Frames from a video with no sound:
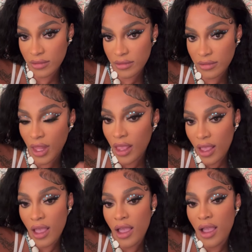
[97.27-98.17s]

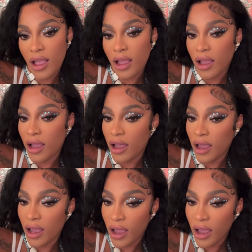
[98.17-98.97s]
Nobody speaks.